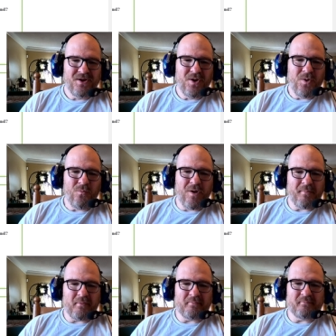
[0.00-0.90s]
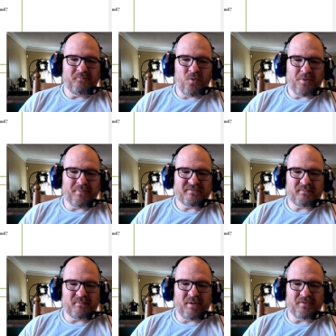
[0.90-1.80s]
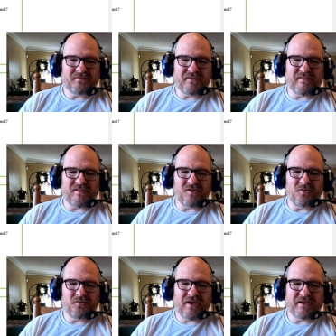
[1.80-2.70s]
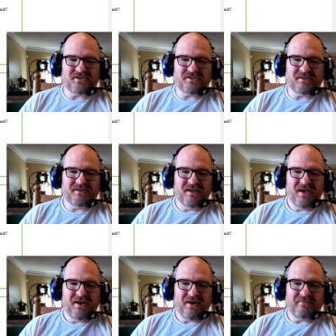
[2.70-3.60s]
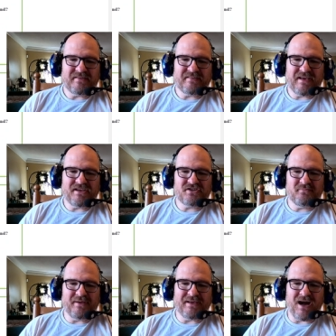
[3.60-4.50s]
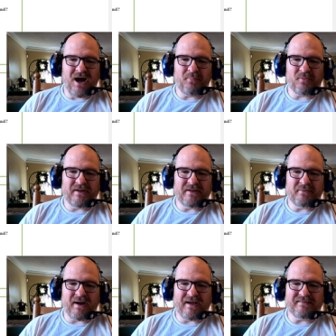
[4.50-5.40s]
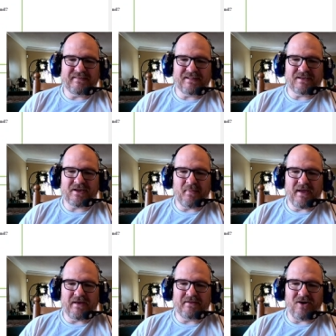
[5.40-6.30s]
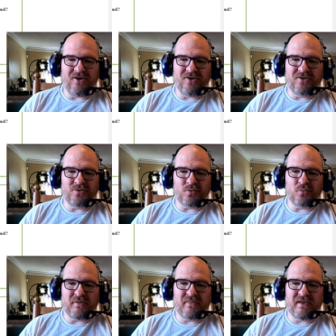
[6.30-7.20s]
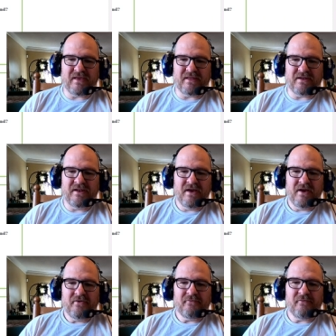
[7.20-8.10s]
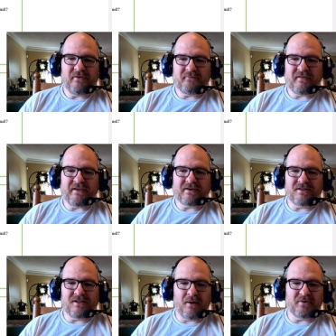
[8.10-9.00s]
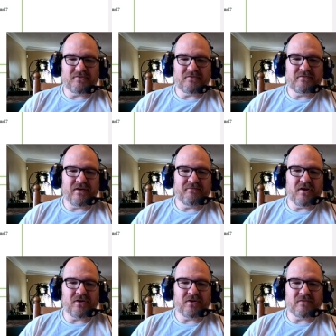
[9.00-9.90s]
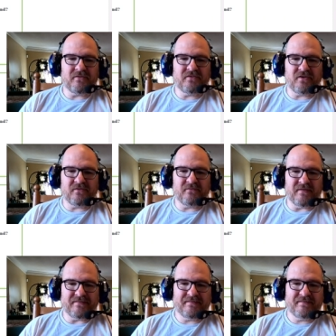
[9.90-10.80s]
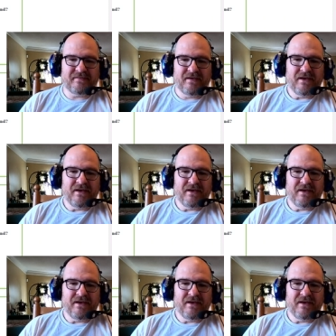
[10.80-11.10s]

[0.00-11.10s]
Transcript: What, mu what must be posted at the location of a station being operated by telecommand on or within 50 kilometers of the Earth's surface?